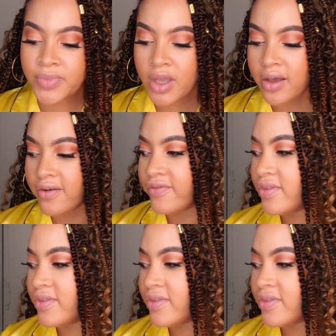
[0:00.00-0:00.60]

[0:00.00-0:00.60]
of